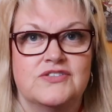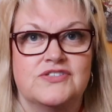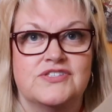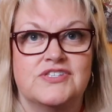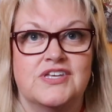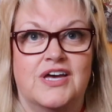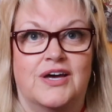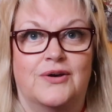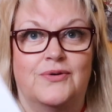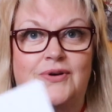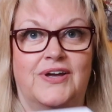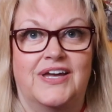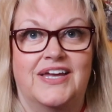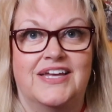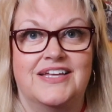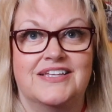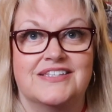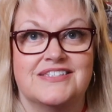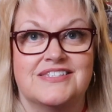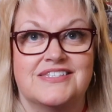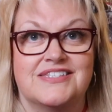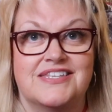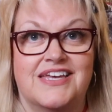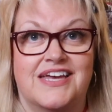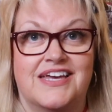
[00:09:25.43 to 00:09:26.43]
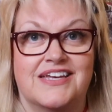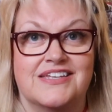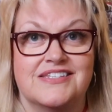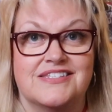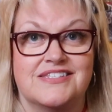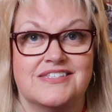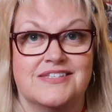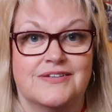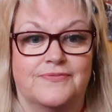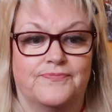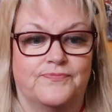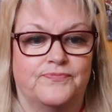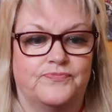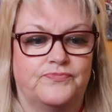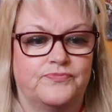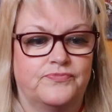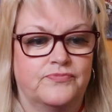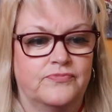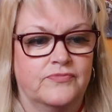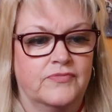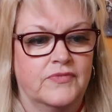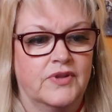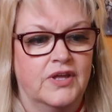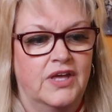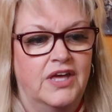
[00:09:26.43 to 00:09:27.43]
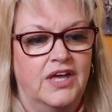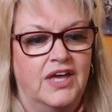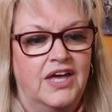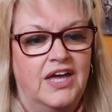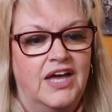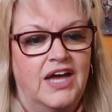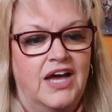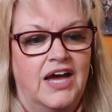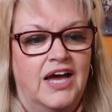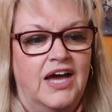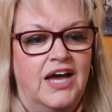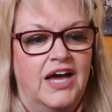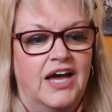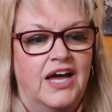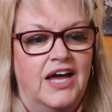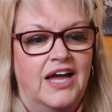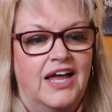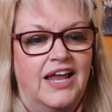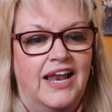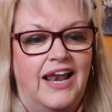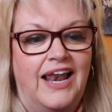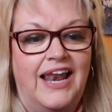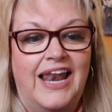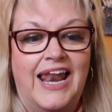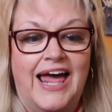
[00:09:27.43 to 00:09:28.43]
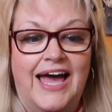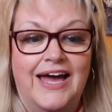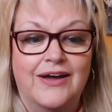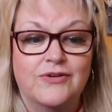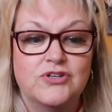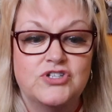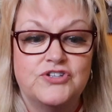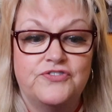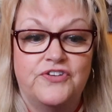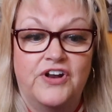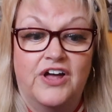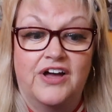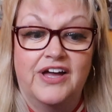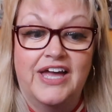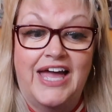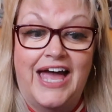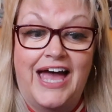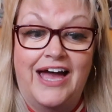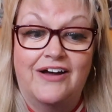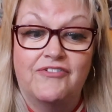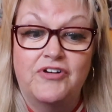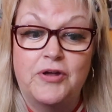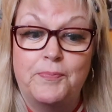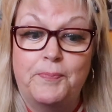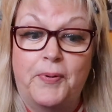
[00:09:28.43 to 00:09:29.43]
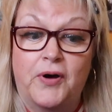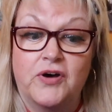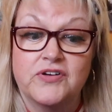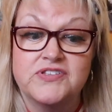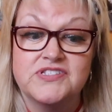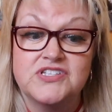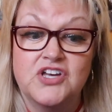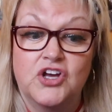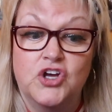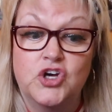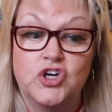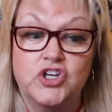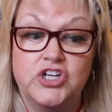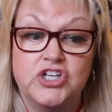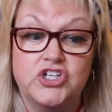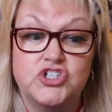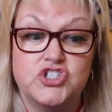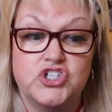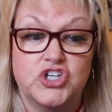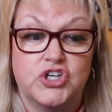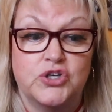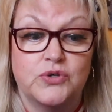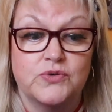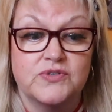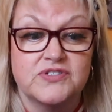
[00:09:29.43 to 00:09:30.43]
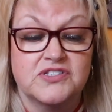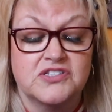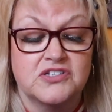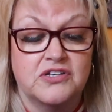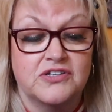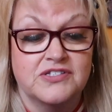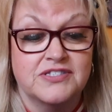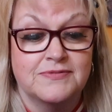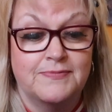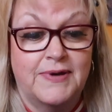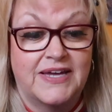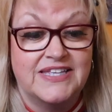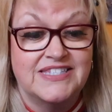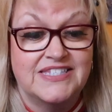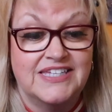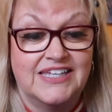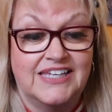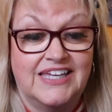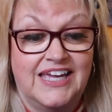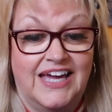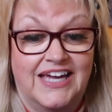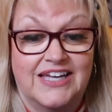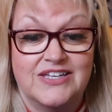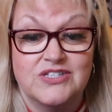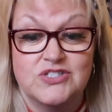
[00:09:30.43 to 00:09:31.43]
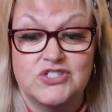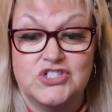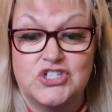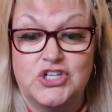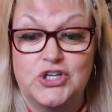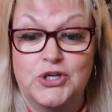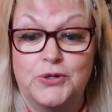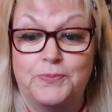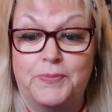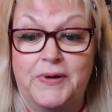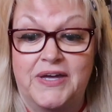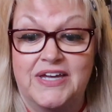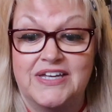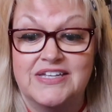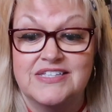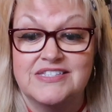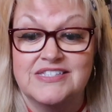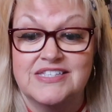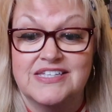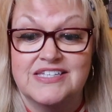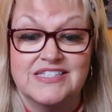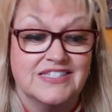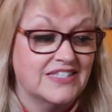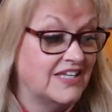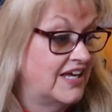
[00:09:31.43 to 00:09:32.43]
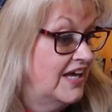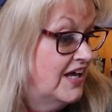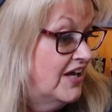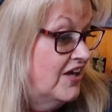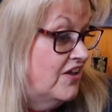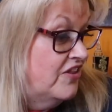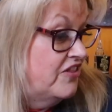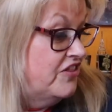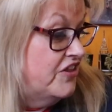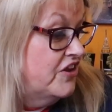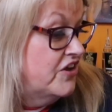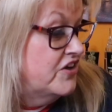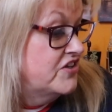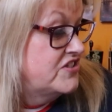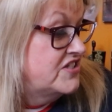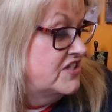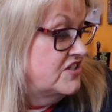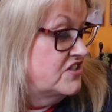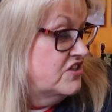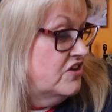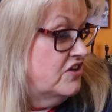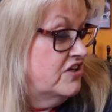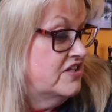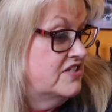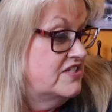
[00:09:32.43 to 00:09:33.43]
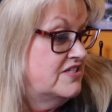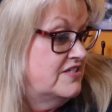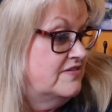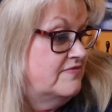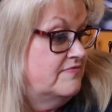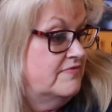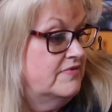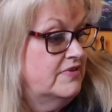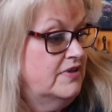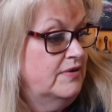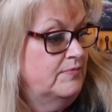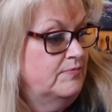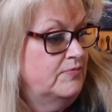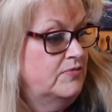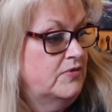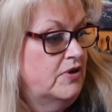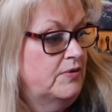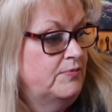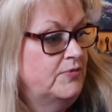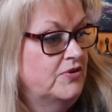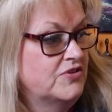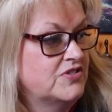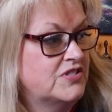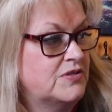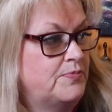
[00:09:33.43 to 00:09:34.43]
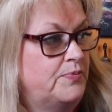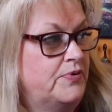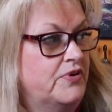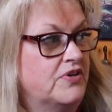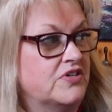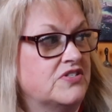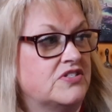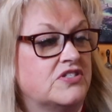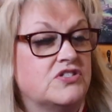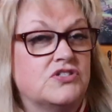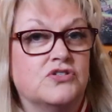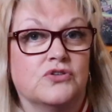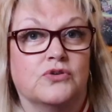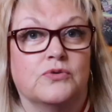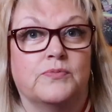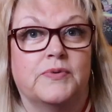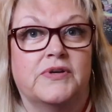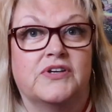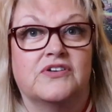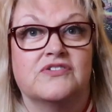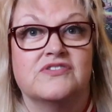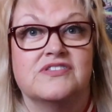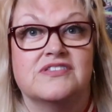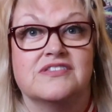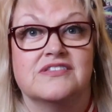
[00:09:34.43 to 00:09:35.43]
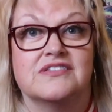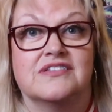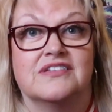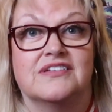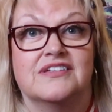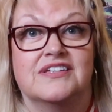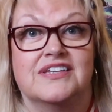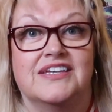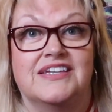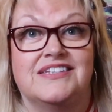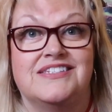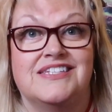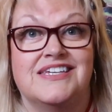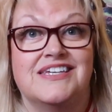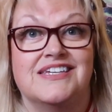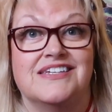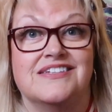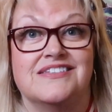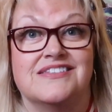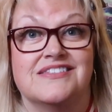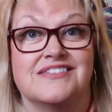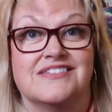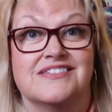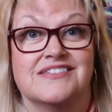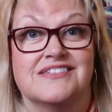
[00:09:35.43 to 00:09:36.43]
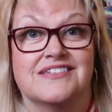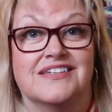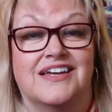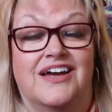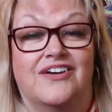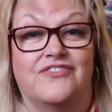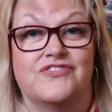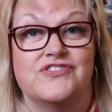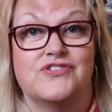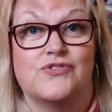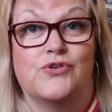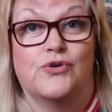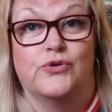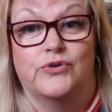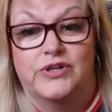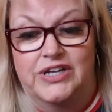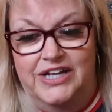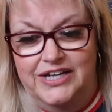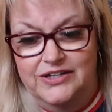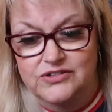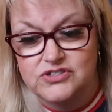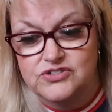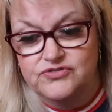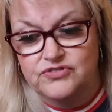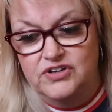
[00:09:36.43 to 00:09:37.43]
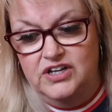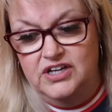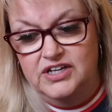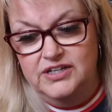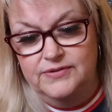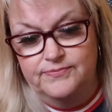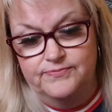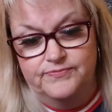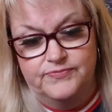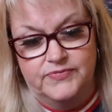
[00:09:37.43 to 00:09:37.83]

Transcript: So it says, Loungefly Harry Potter Honeydukes cosmetic case, two pieces, $30. I'm, I'm not surprised at all because it is, after all, Loungefly.